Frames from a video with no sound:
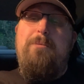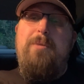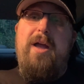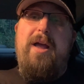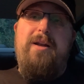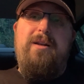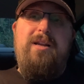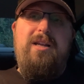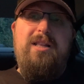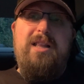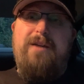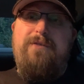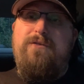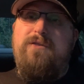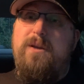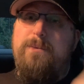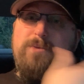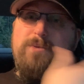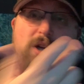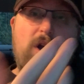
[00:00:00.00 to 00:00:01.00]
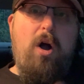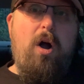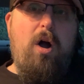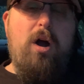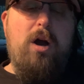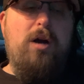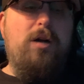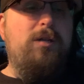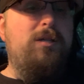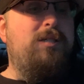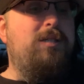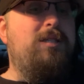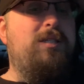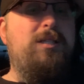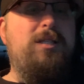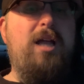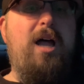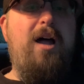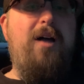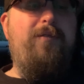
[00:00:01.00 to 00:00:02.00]
and he like flips cars and
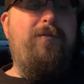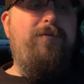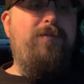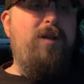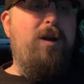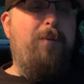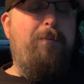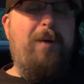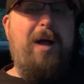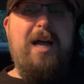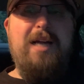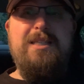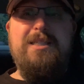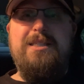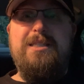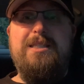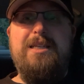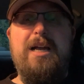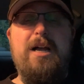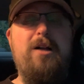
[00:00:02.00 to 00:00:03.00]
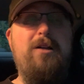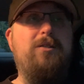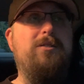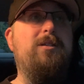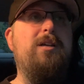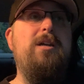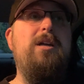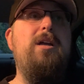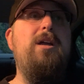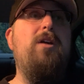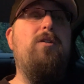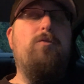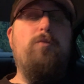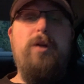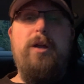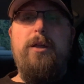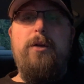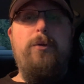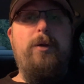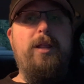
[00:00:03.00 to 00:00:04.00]
stuff you know buys and sells
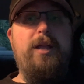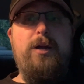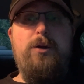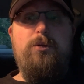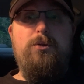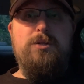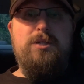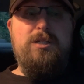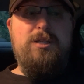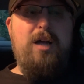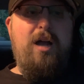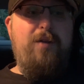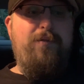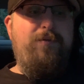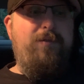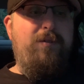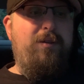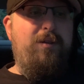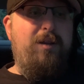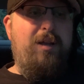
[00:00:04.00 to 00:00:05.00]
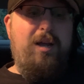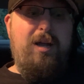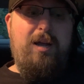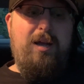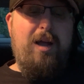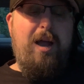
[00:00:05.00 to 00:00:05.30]
really really cool stuff and uh,